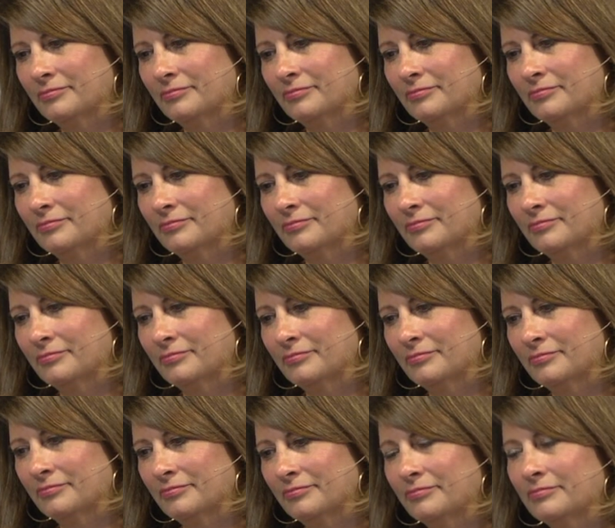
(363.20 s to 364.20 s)

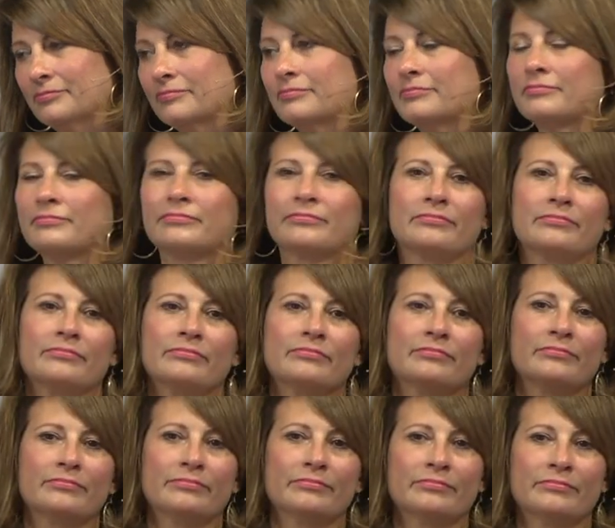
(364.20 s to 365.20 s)

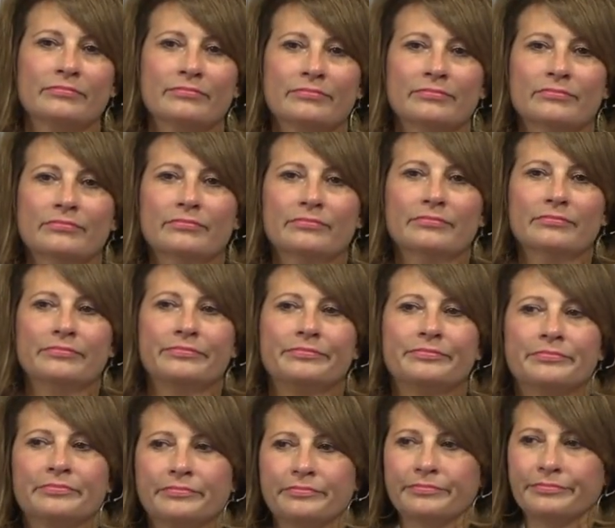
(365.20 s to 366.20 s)

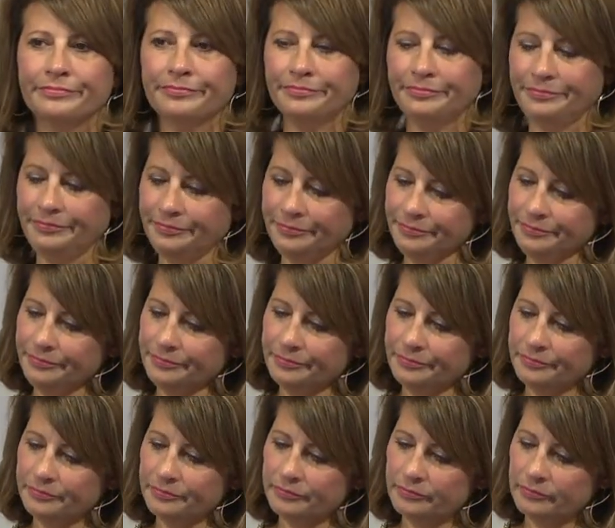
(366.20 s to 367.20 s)

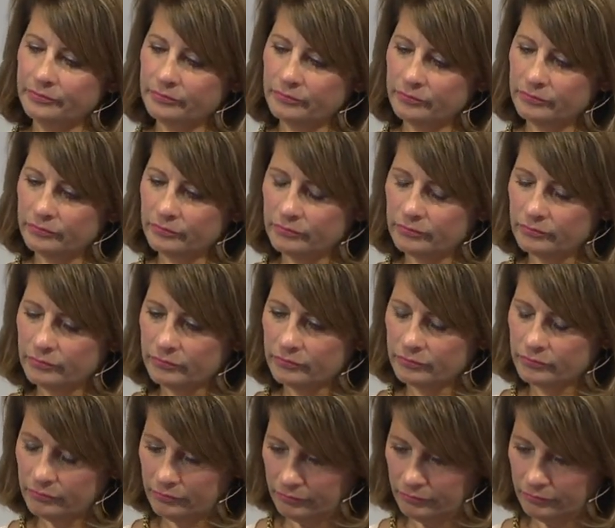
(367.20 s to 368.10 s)
(silent)